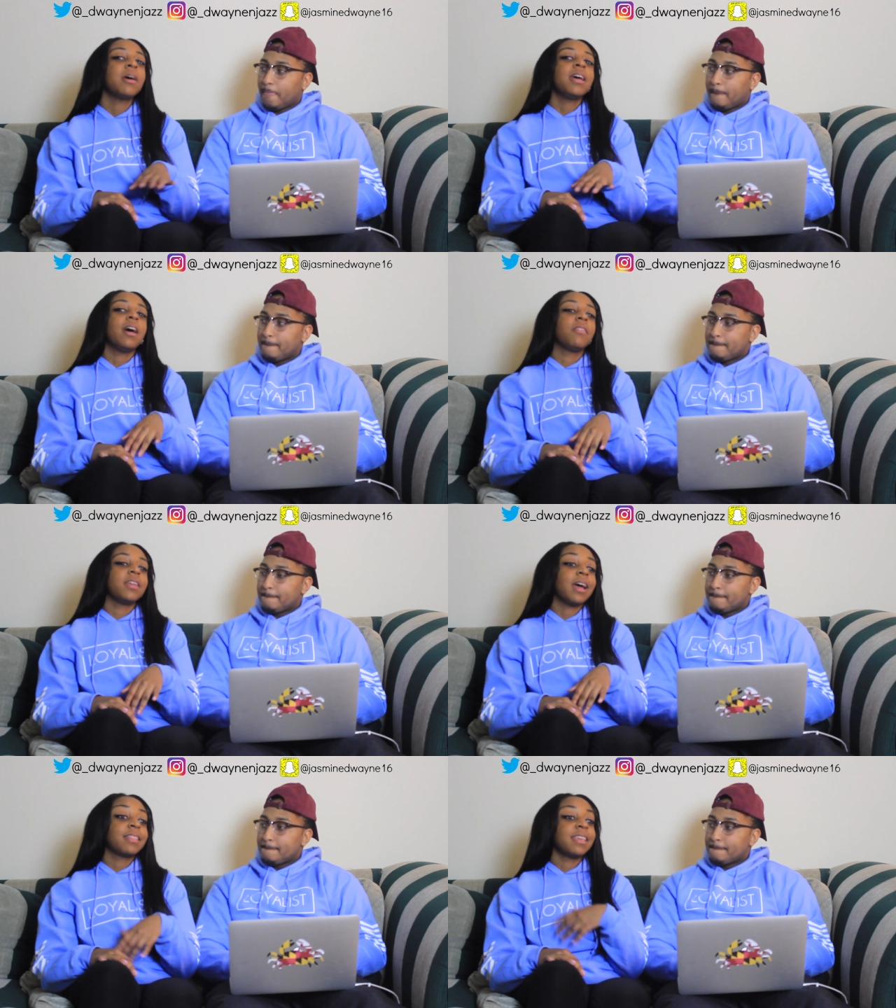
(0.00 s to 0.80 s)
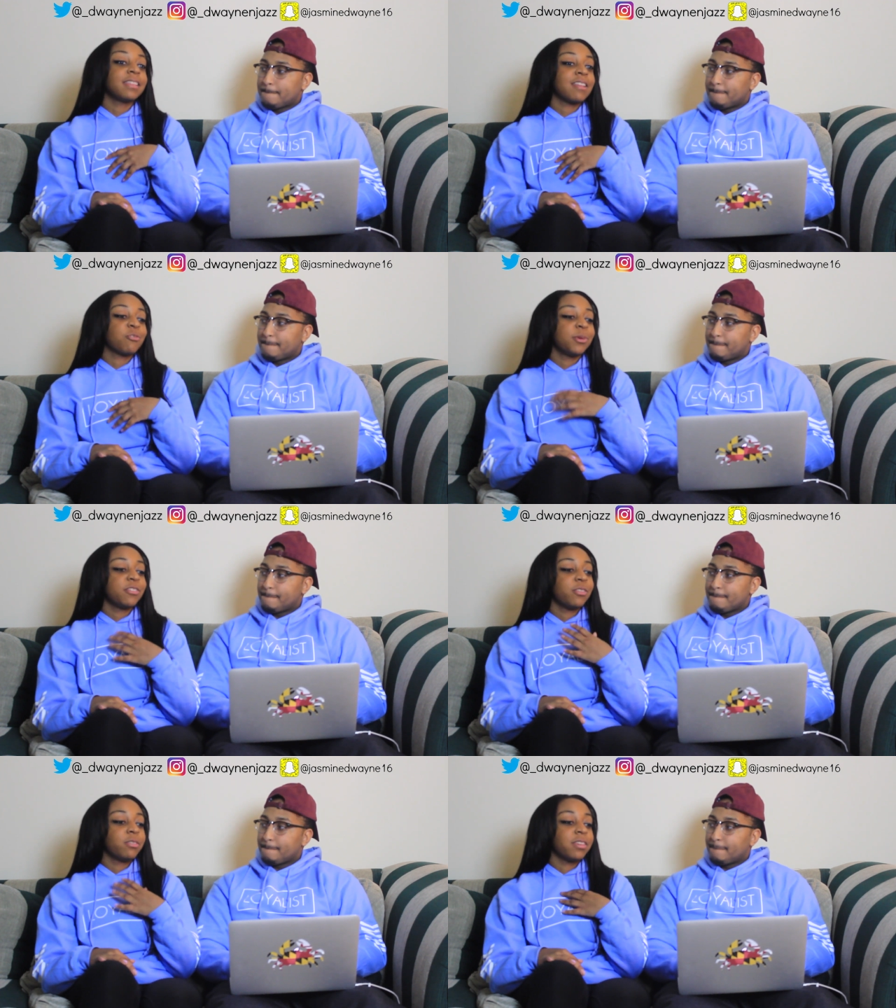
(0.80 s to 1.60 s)
Speaker 1: And then I think that
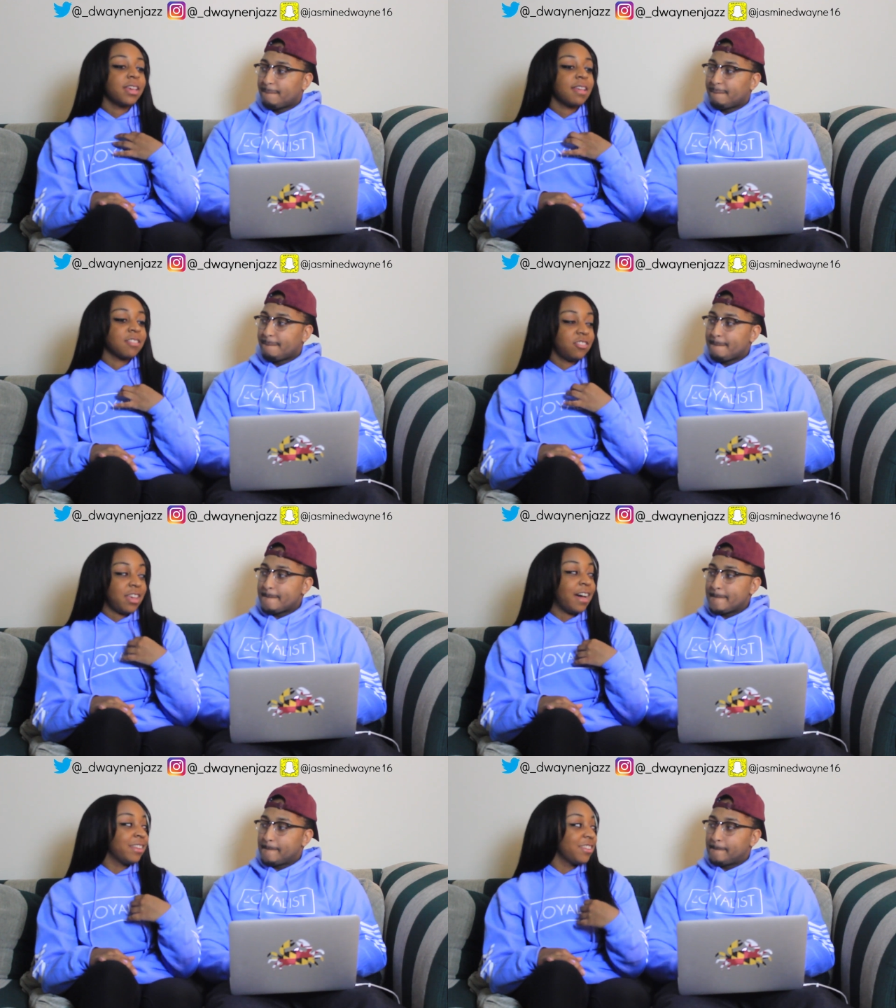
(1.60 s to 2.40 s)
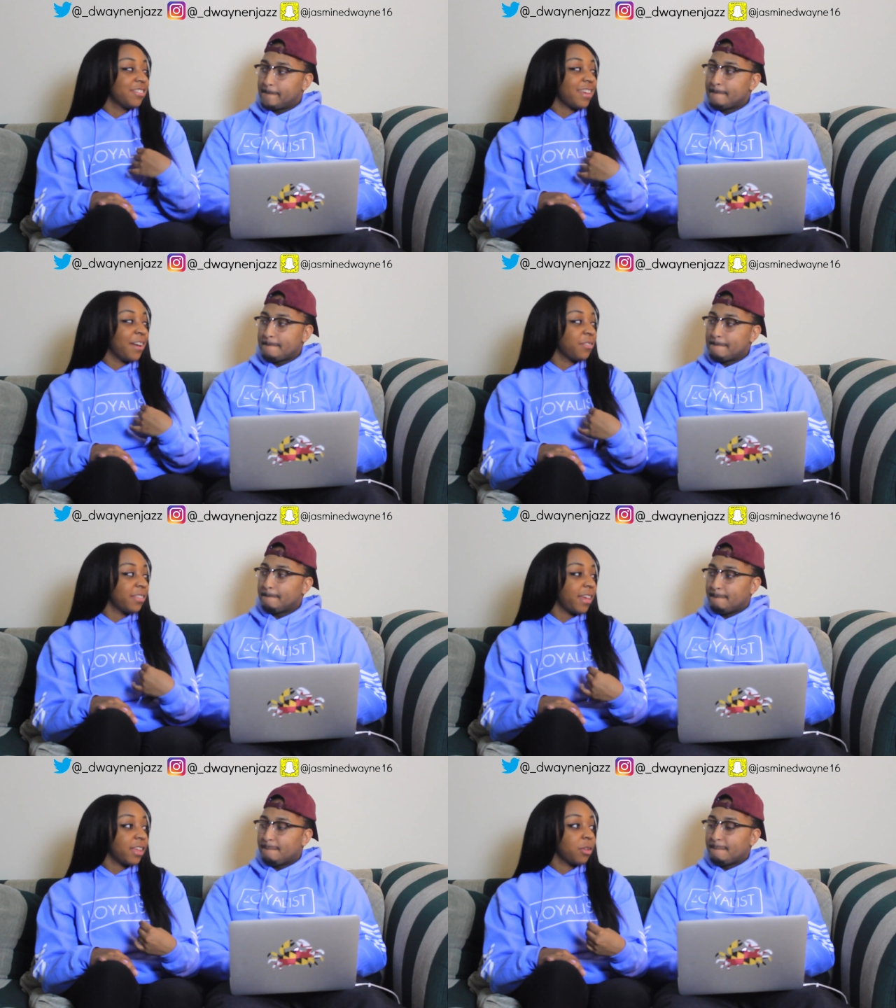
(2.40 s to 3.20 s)
22 took it as a challenge after
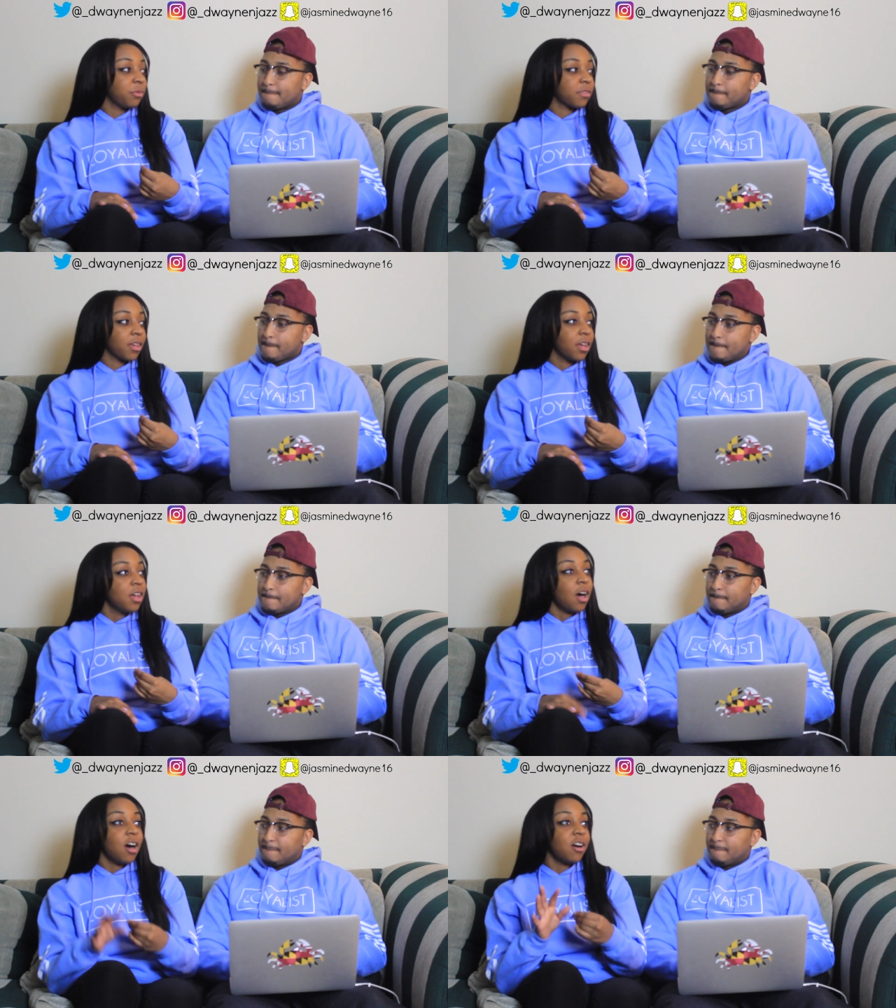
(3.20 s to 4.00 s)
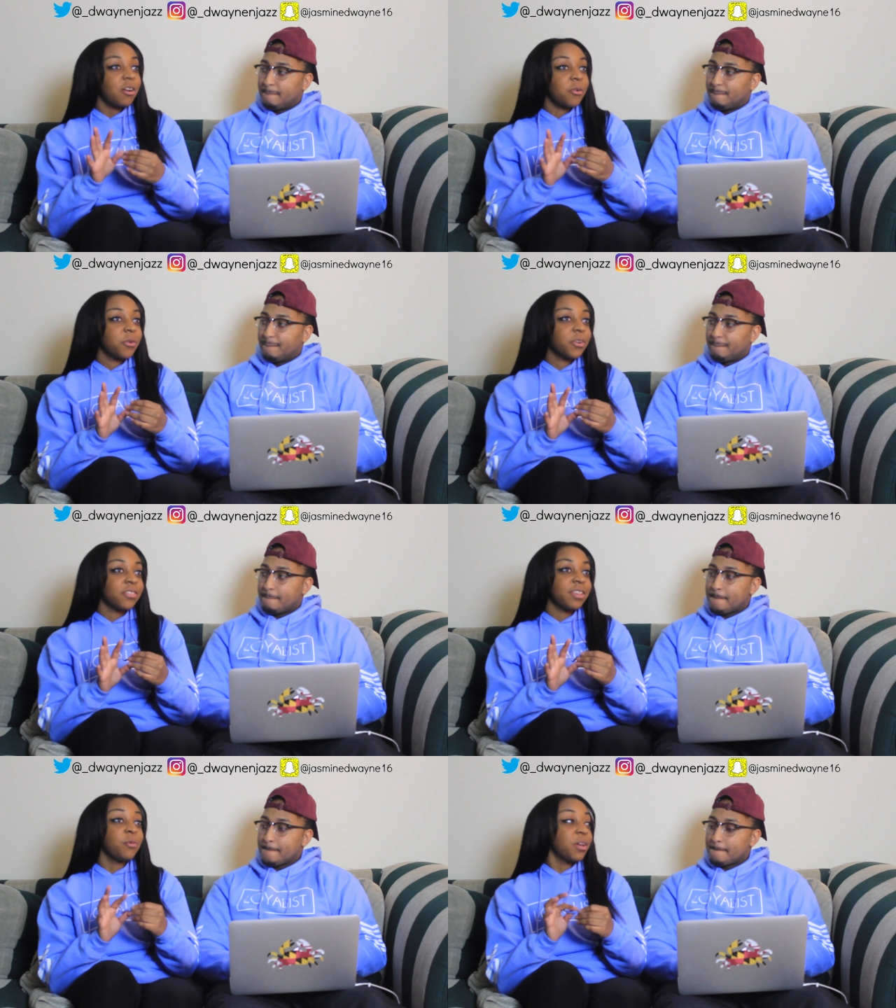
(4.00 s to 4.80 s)
that, and he was like, oh, because
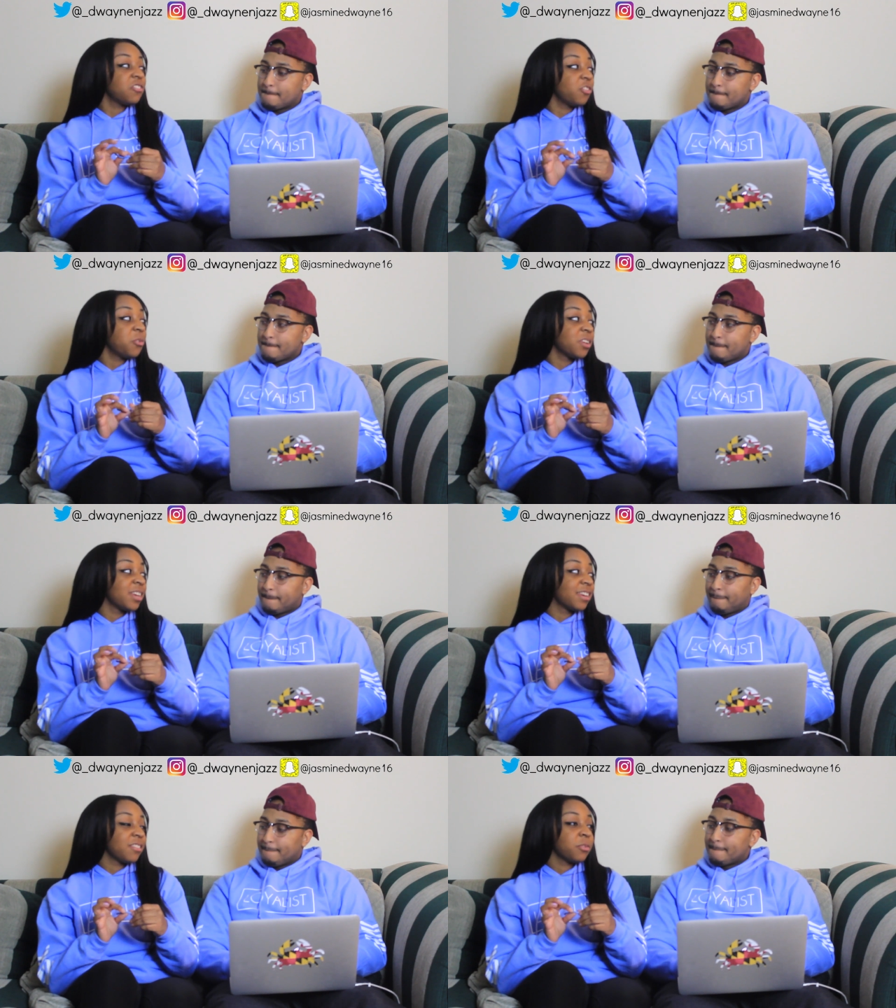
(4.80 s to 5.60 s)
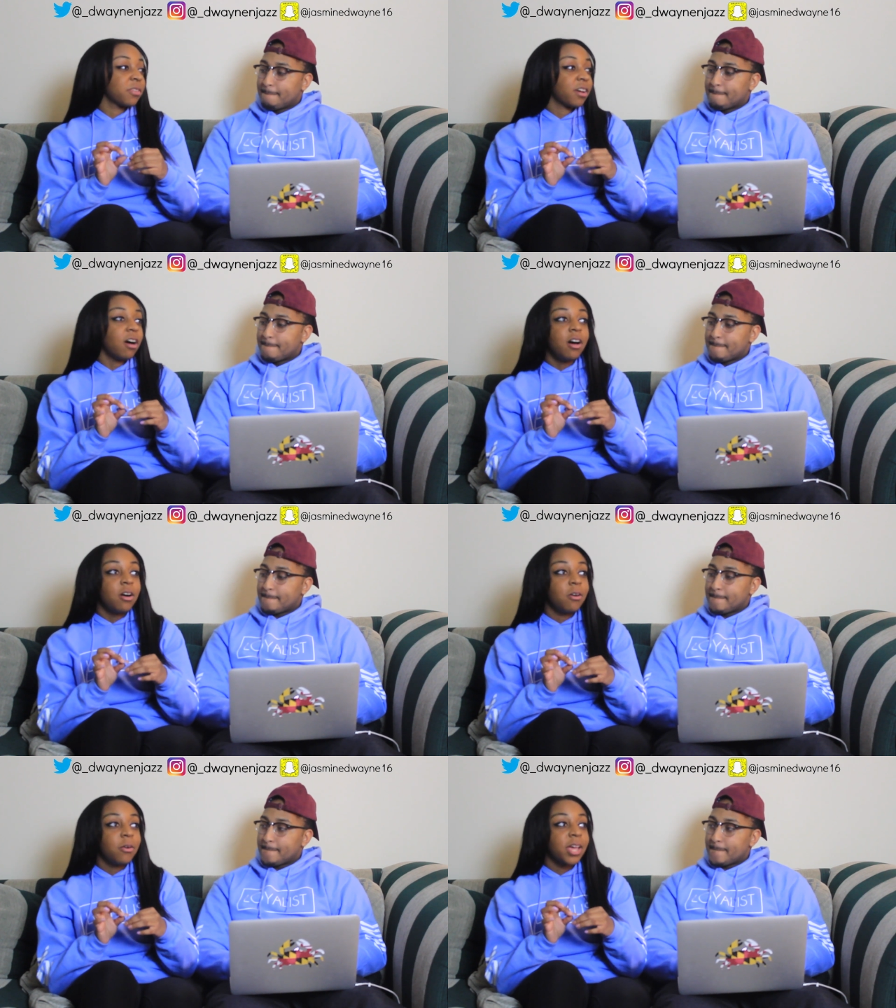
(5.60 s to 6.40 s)
he was joking, because he was like,
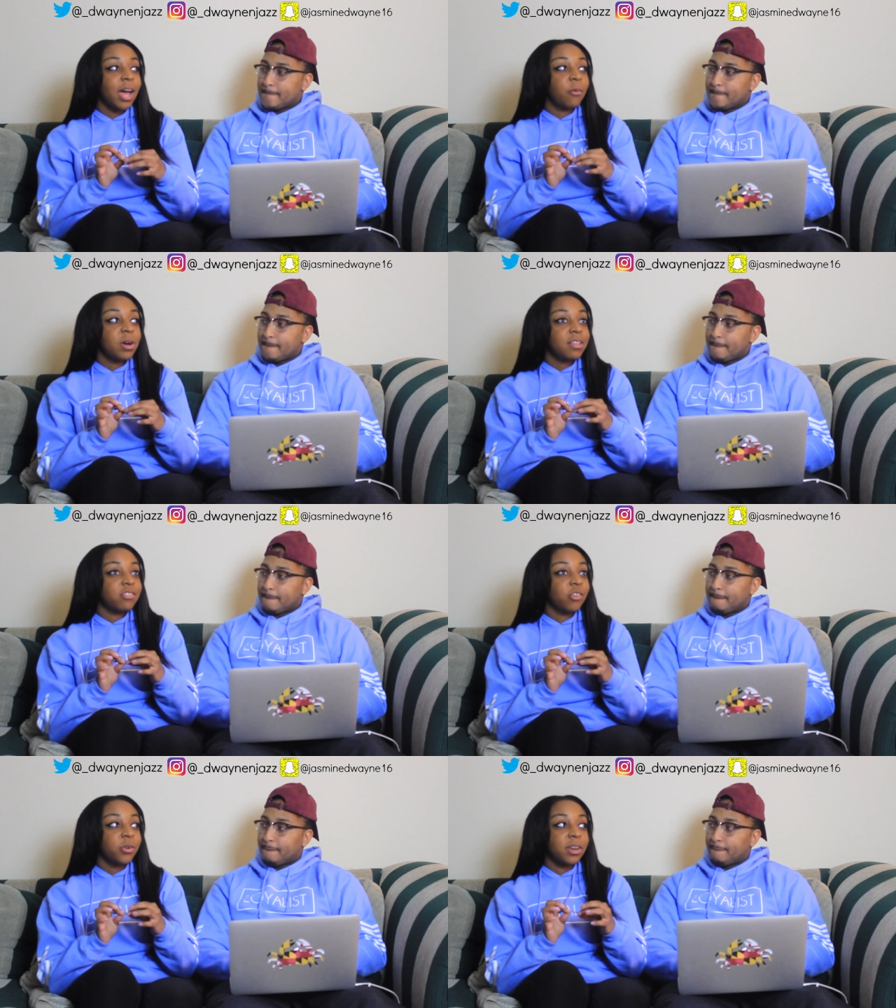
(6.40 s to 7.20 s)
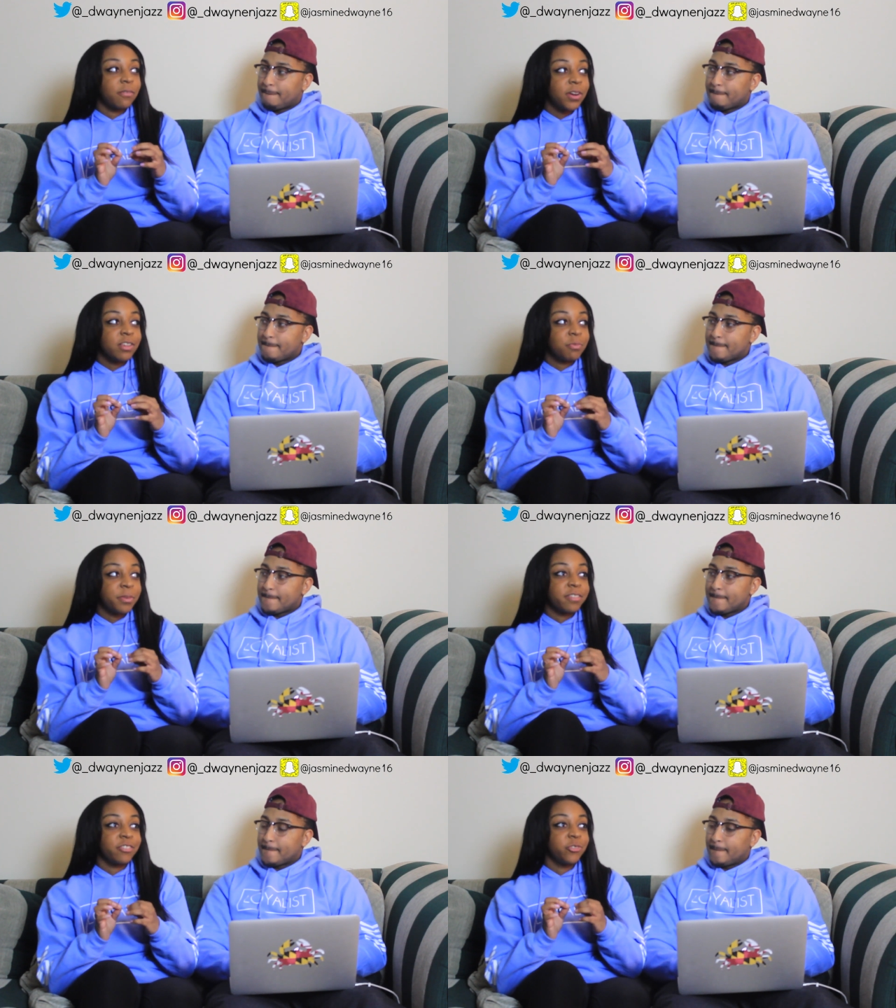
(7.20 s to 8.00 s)
oh, okay, I was joking at first, but
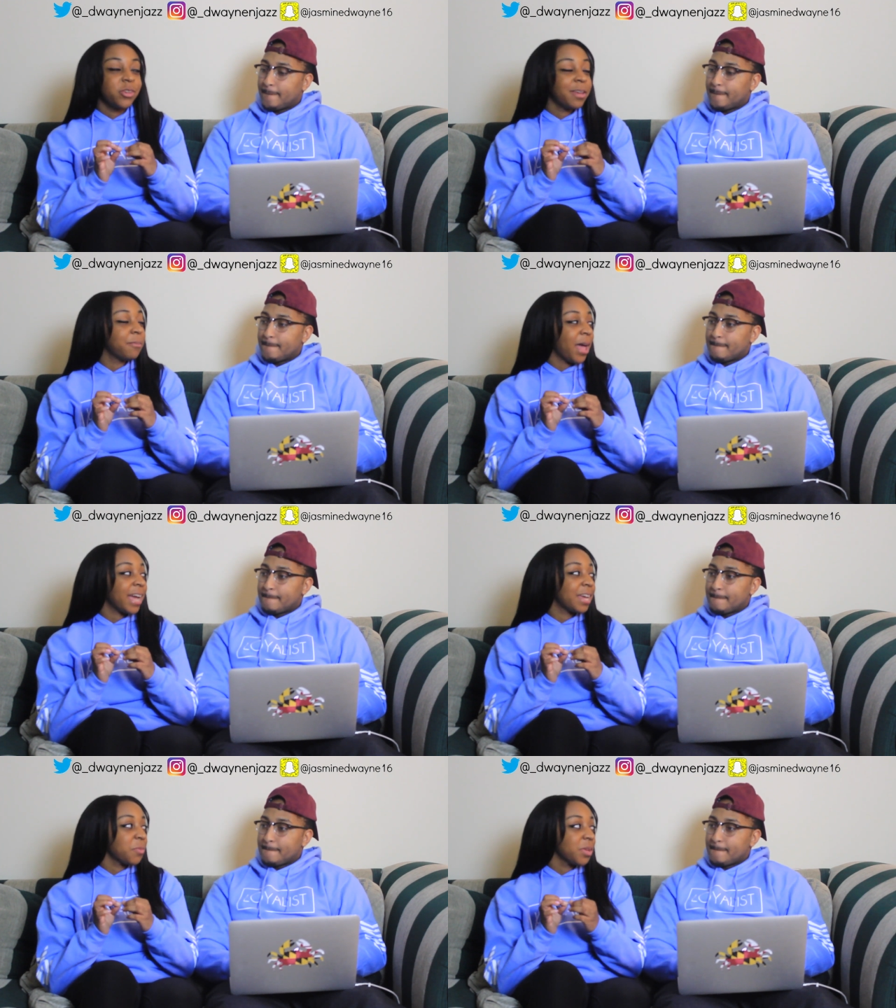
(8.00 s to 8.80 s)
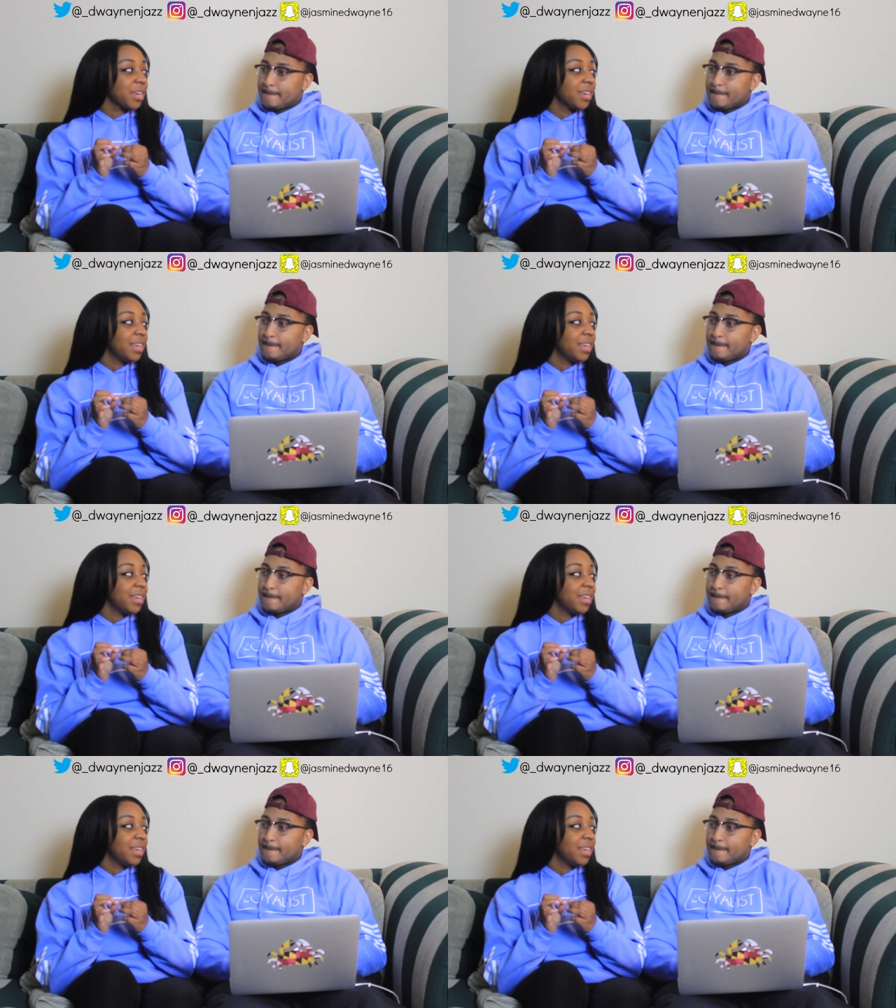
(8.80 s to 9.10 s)
since you keep back at me,